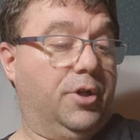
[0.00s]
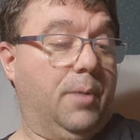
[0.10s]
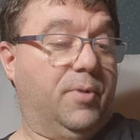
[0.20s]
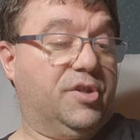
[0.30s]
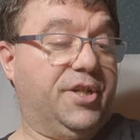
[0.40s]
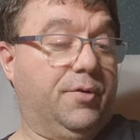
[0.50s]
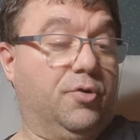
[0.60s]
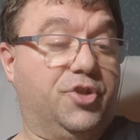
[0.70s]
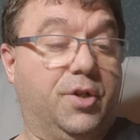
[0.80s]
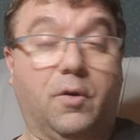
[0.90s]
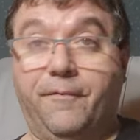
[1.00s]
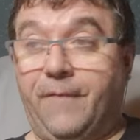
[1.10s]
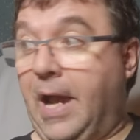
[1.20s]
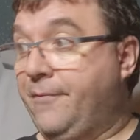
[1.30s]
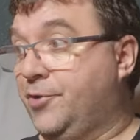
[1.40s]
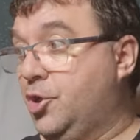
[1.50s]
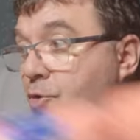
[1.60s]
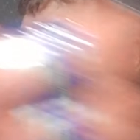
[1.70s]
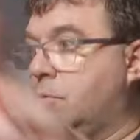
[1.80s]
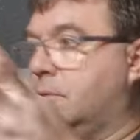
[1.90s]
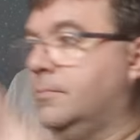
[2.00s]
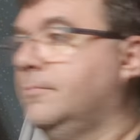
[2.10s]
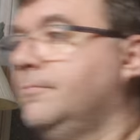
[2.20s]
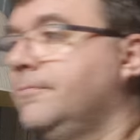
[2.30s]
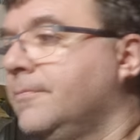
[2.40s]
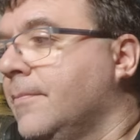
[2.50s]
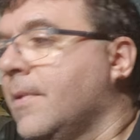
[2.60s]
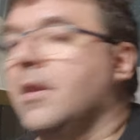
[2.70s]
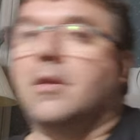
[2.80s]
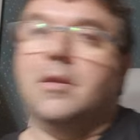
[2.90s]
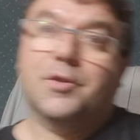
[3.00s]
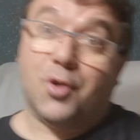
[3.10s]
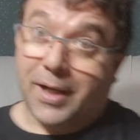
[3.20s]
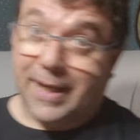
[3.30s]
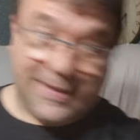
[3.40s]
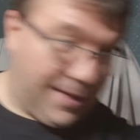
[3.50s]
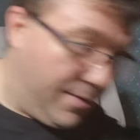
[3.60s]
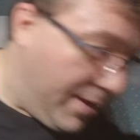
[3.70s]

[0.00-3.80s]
number 0052. So I got 10 of